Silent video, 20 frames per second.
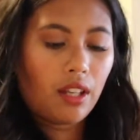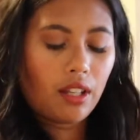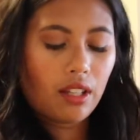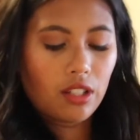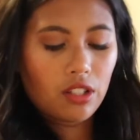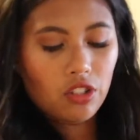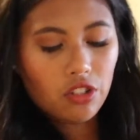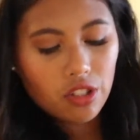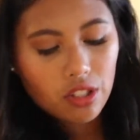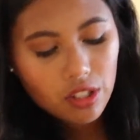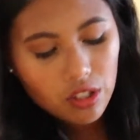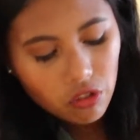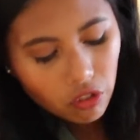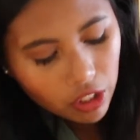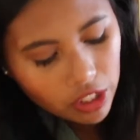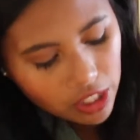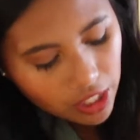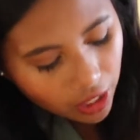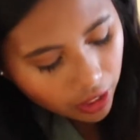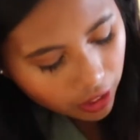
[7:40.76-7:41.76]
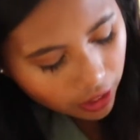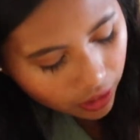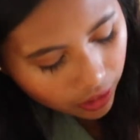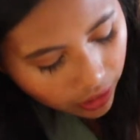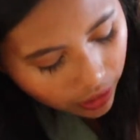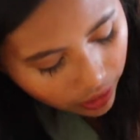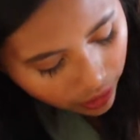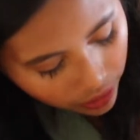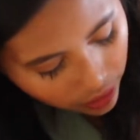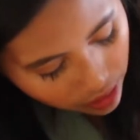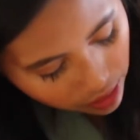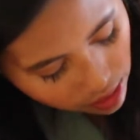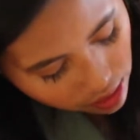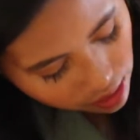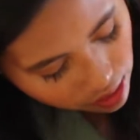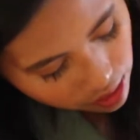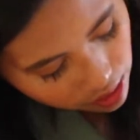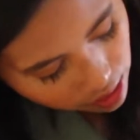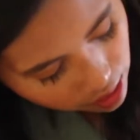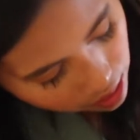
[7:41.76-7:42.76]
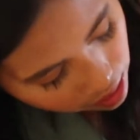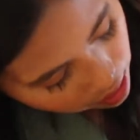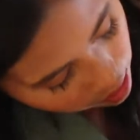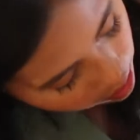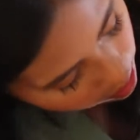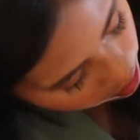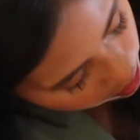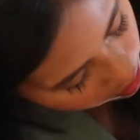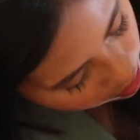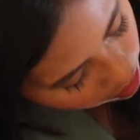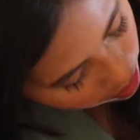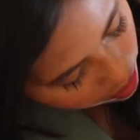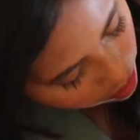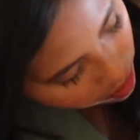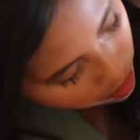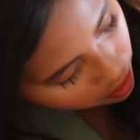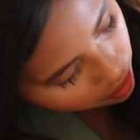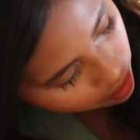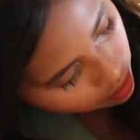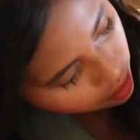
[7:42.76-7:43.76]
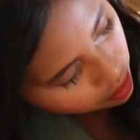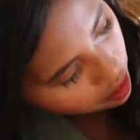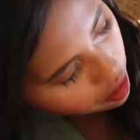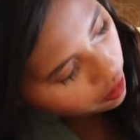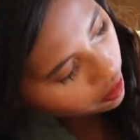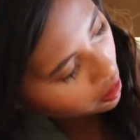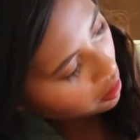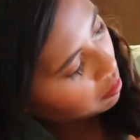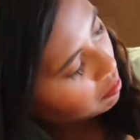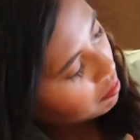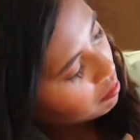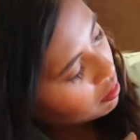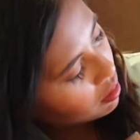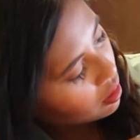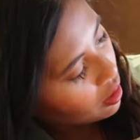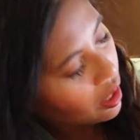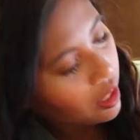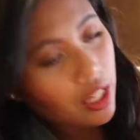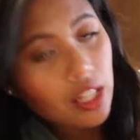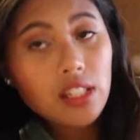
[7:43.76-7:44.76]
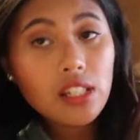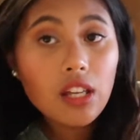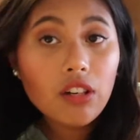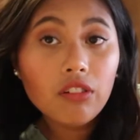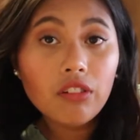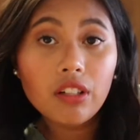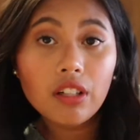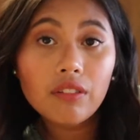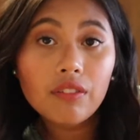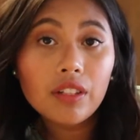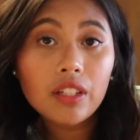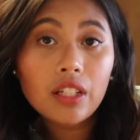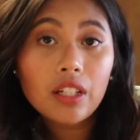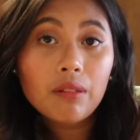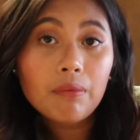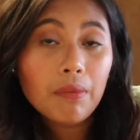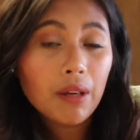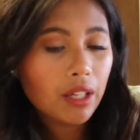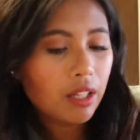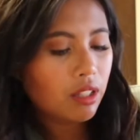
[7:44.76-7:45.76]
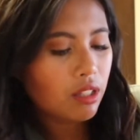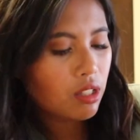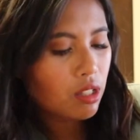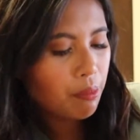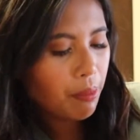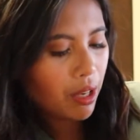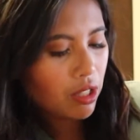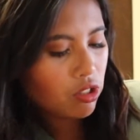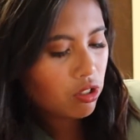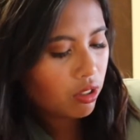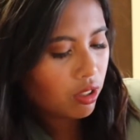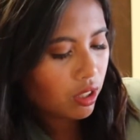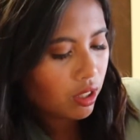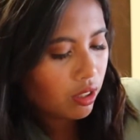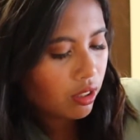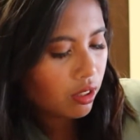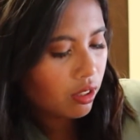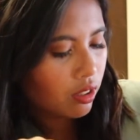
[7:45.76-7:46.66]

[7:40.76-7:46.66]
It's just ridiculous. Okay, I guess I don't even need my spatula.